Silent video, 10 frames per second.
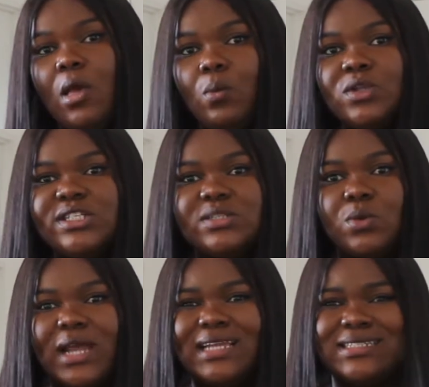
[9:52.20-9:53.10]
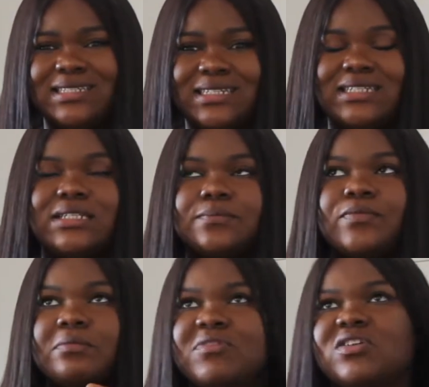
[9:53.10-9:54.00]
which is what I did
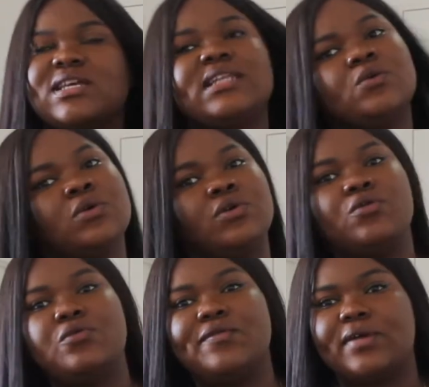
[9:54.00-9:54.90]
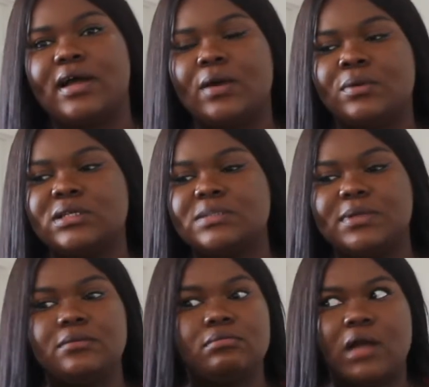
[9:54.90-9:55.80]
because I didn't want to go far. I wanted to
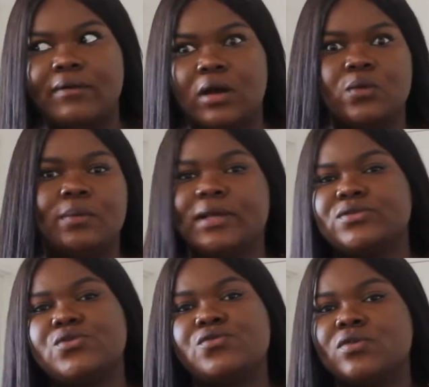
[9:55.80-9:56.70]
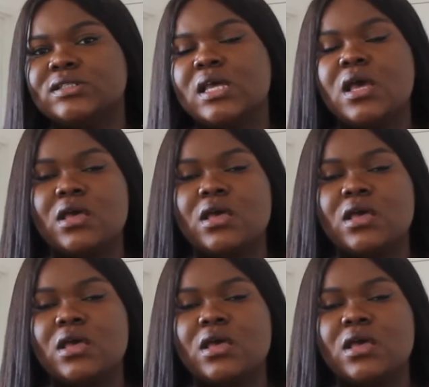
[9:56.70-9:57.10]
be around where my school was.